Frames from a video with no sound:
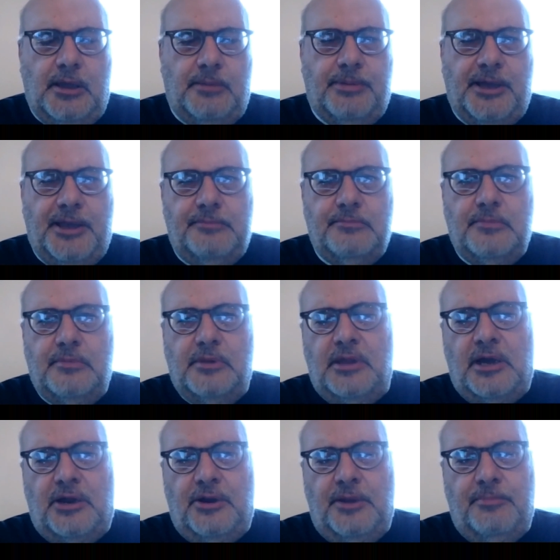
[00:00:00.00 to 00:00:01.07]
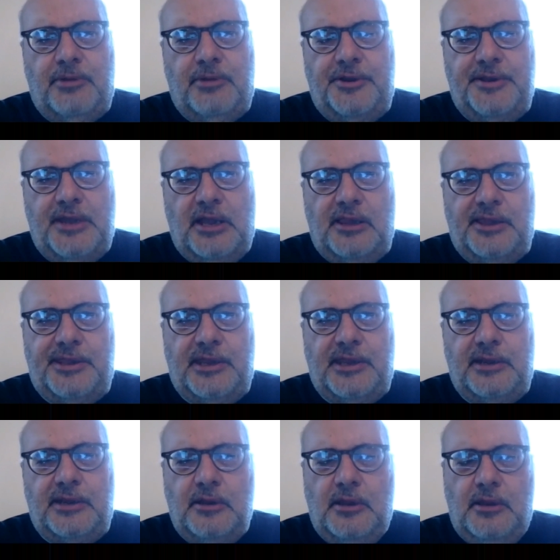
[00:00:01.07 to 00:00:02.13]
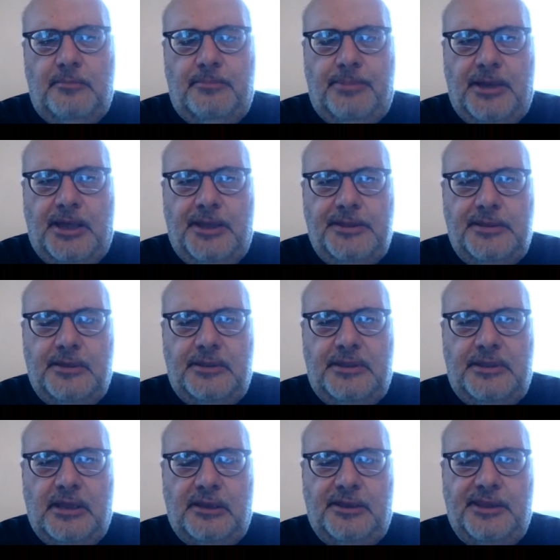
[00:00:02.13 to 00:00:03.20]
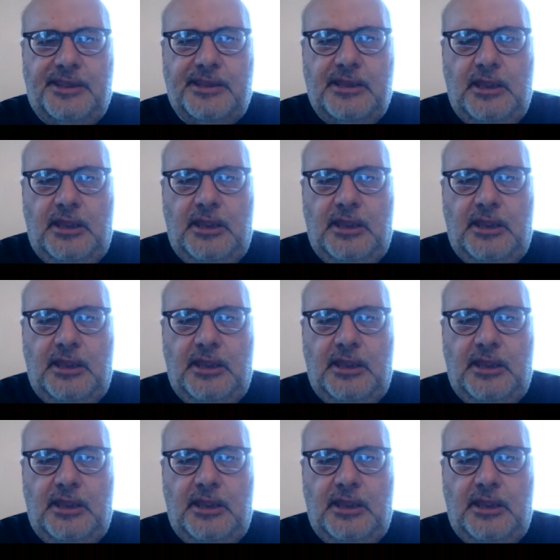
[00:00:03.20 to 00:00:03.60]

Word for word: by Larry Bartels and by Gillens,